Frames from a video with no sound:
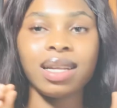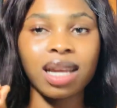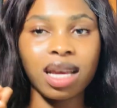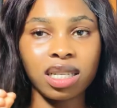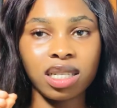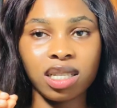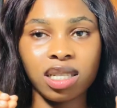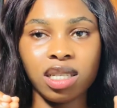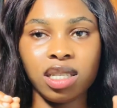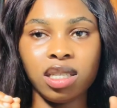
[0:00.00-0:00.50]

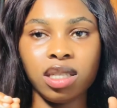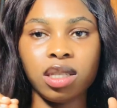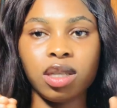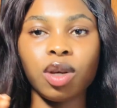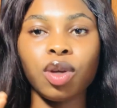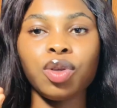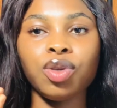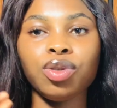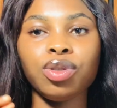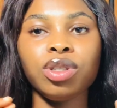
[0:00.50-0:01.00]
lastly,
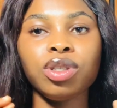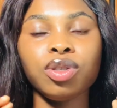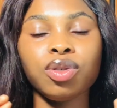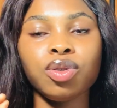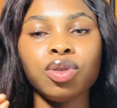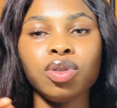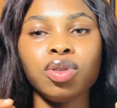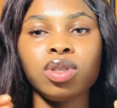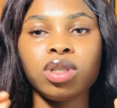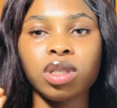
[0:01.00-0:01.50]
you need
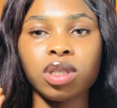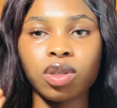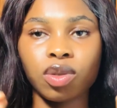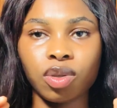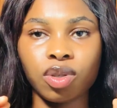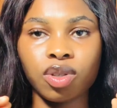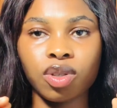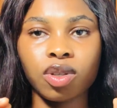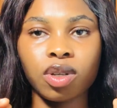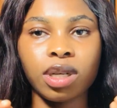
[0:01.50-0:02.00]
to use a
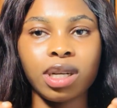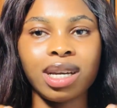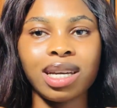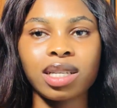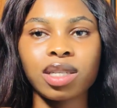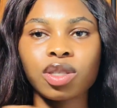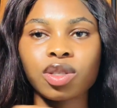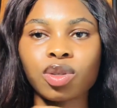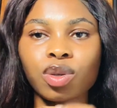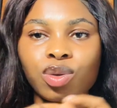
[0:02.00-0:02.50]
sunscreen.
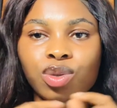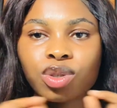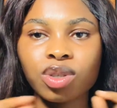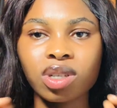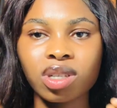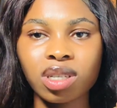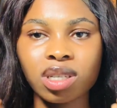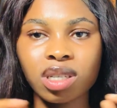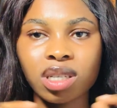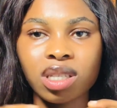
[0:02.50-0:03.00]
Like,
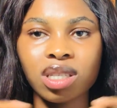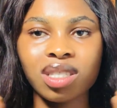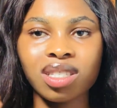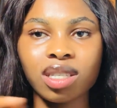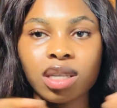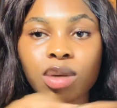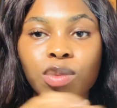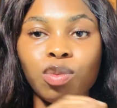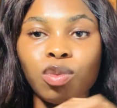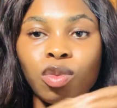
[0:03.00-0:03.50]
sunscreen
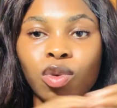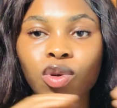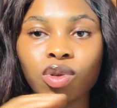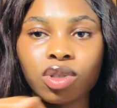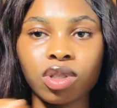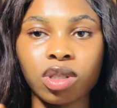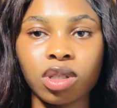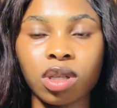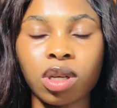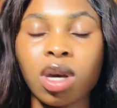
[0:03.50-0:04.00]
is a
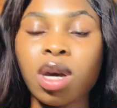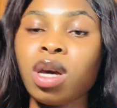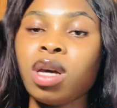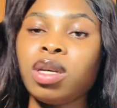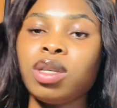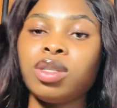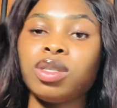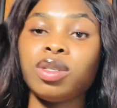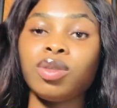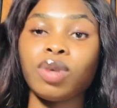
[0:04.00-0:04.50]
must.
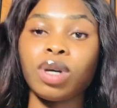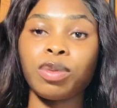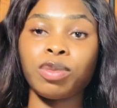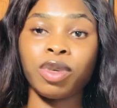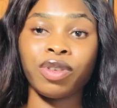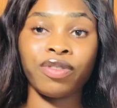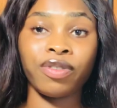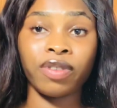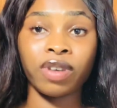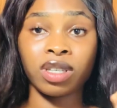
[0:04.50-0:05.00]
You see the way I'm
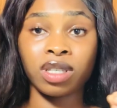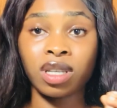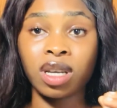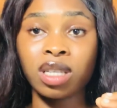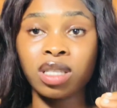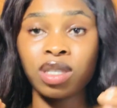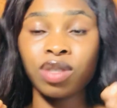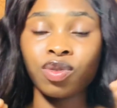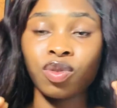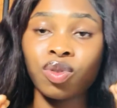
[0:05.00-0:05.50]

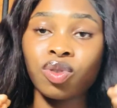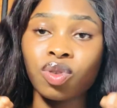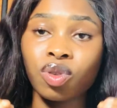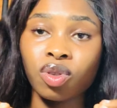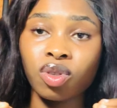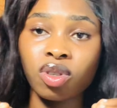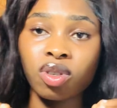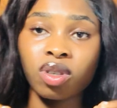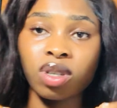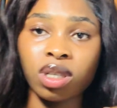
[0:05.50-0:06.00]
emphasizing on
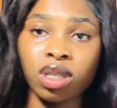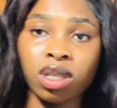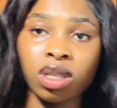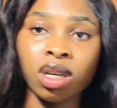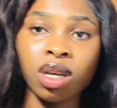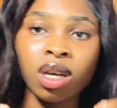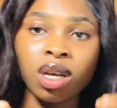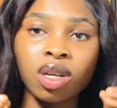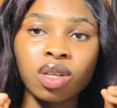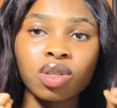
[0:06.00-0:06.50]
sunscreen.
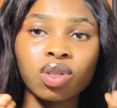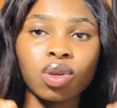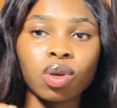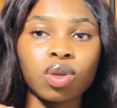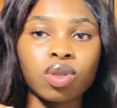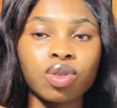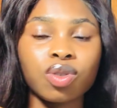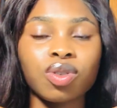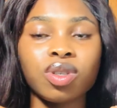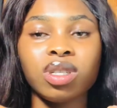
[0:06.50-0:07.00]

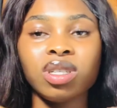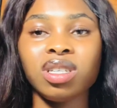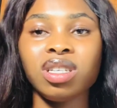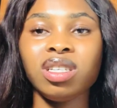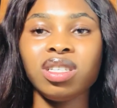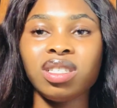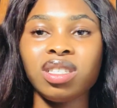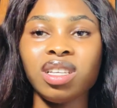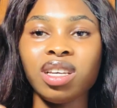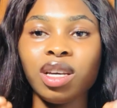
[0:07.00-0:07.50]
Sunscreen
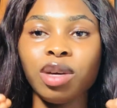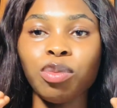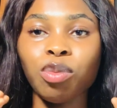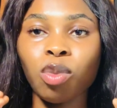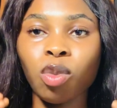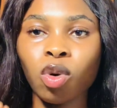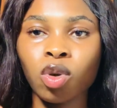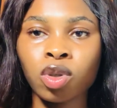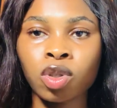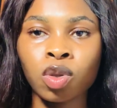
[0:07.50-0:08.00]
is a
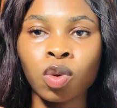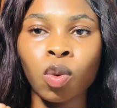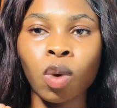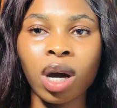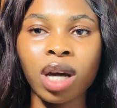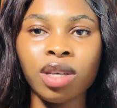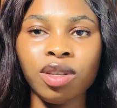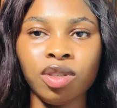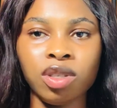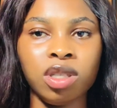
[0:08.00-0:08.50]
must
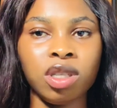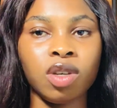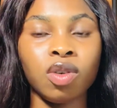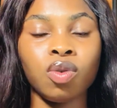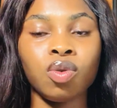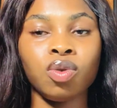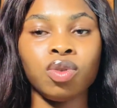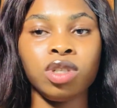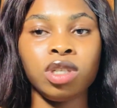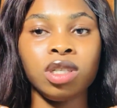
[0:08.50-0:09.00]
while using
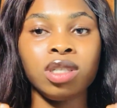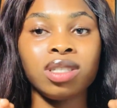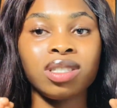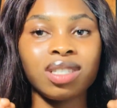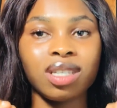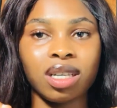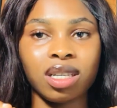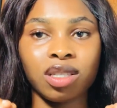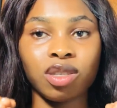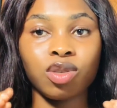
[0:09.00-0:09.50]
Kojie
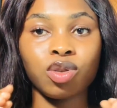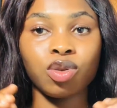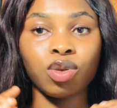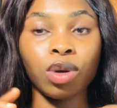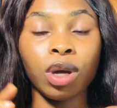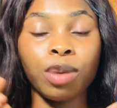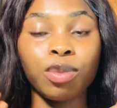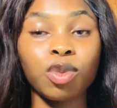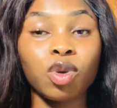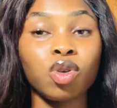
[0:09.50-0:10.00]

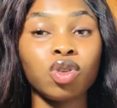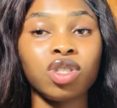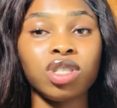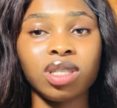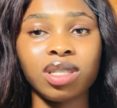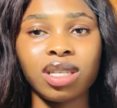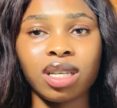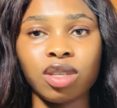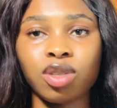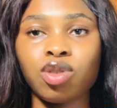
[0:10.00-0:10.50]

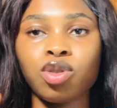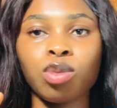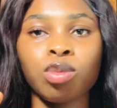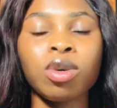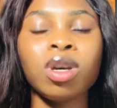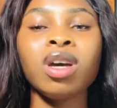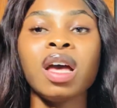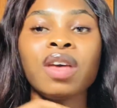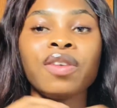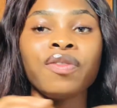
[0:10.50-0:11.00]
San
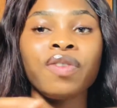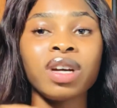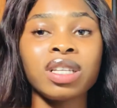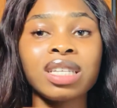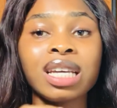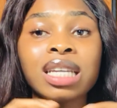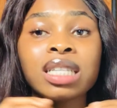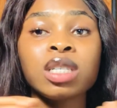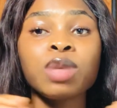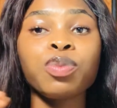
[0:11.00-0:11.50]
soap. In fact,
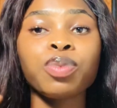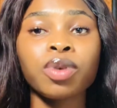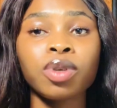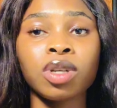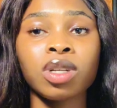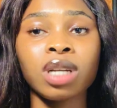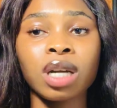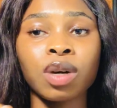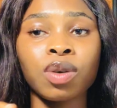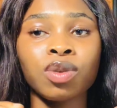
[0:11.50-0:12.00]
any
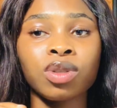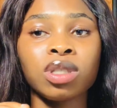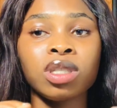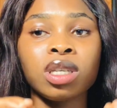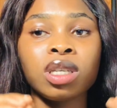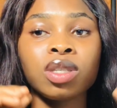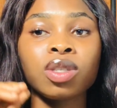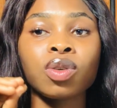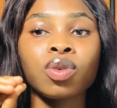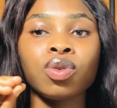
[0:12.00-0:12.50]
product that
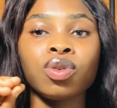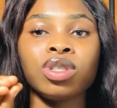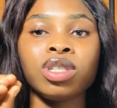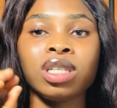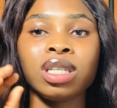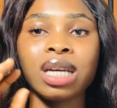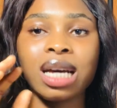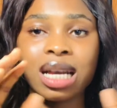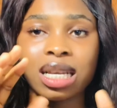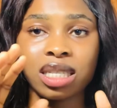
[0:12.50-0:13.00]
contains
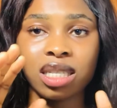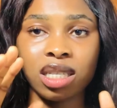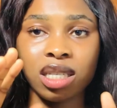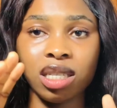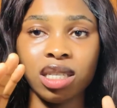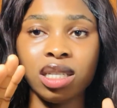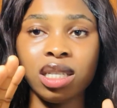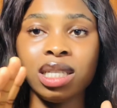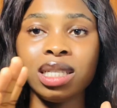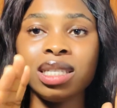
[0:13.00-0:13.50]
kojic
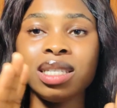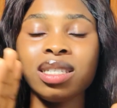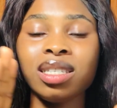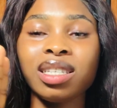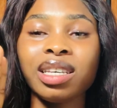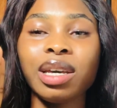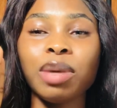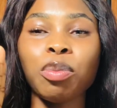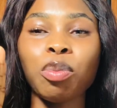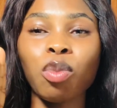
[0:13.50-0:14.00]
acid, it is
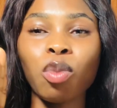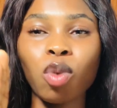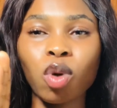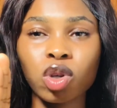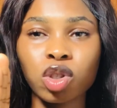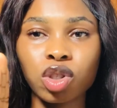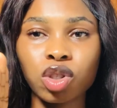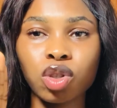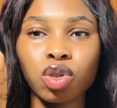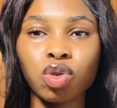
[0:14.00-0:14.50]
a
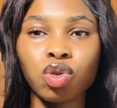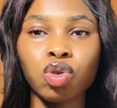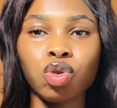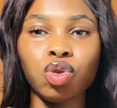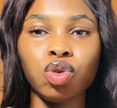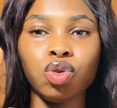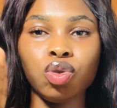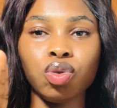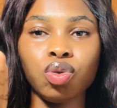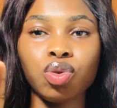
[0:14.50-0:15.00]
must to
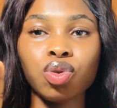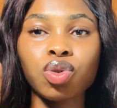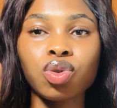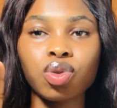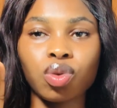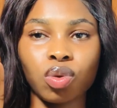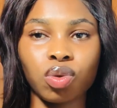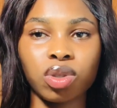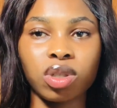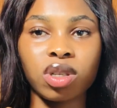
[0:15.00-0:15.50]

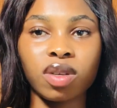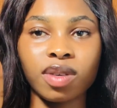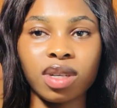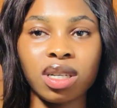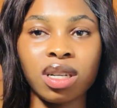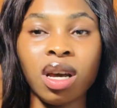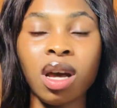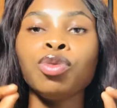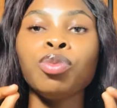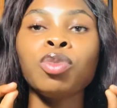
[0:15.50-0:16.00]
use
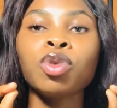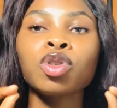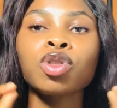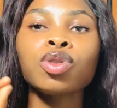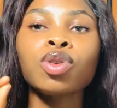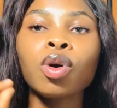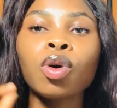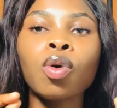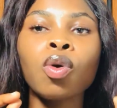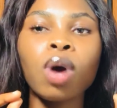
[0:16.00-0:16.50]
sunscreen. You must
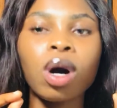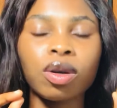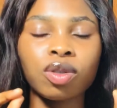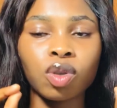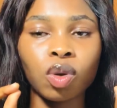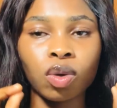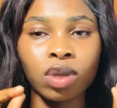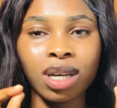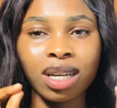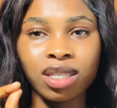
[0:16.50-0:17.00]
not go
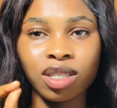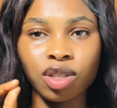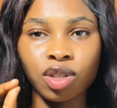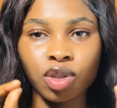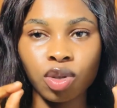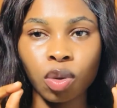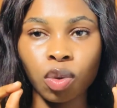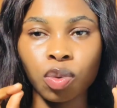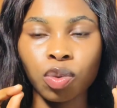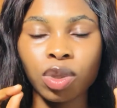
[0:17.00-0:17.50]
out under the
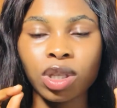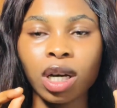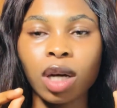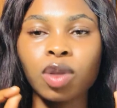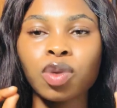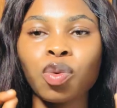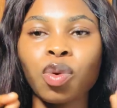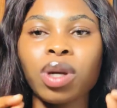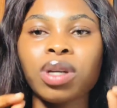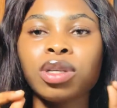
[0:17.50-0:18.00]
sun
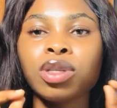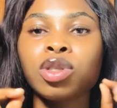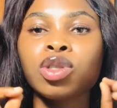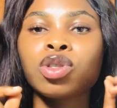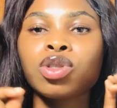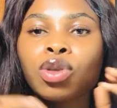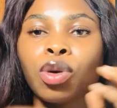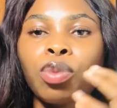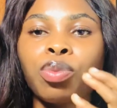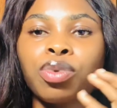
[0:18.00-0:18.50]
without wearing
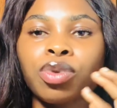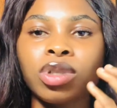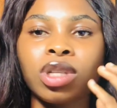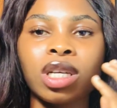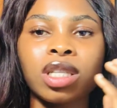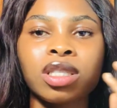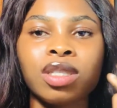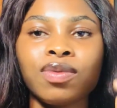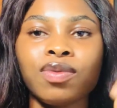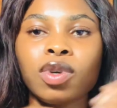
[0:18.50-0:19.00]
sun
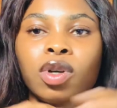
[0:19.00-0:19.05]
protective